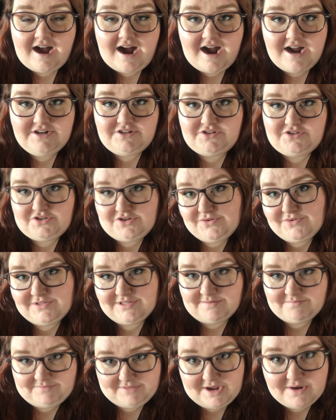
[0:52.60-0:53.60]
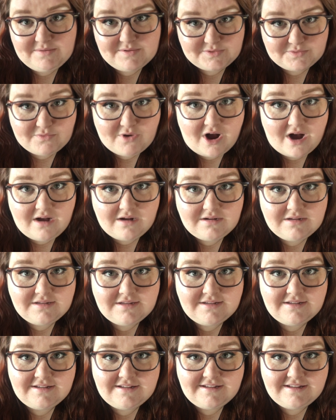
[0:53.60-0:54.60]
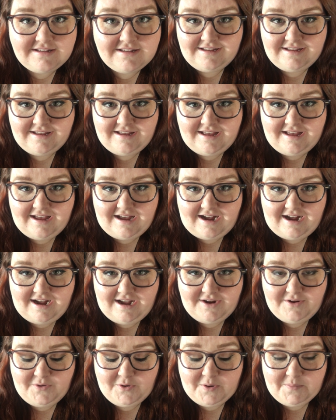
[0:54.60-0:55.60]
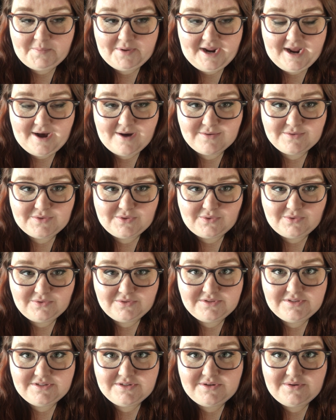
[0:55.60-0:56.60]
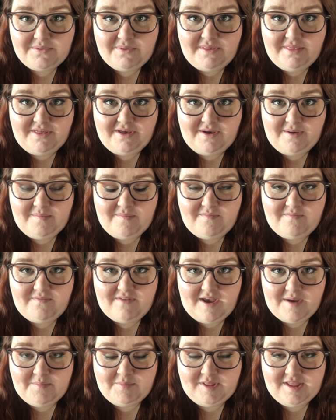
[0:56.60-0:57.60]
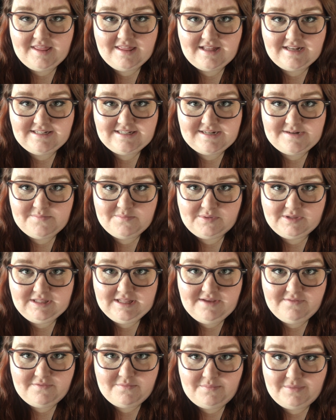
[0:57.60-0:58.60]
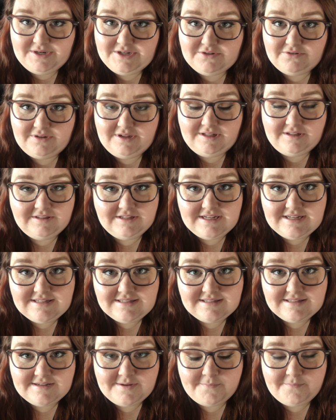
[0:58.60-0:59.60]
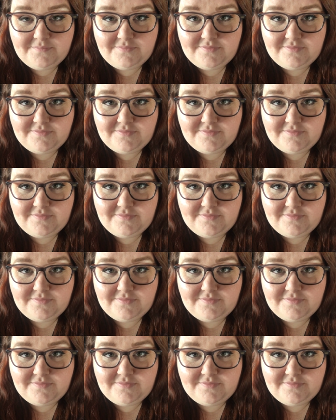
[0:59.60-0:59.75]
I just knew something was wrong. I grew up in a household with a family that didn't believe in mental illness,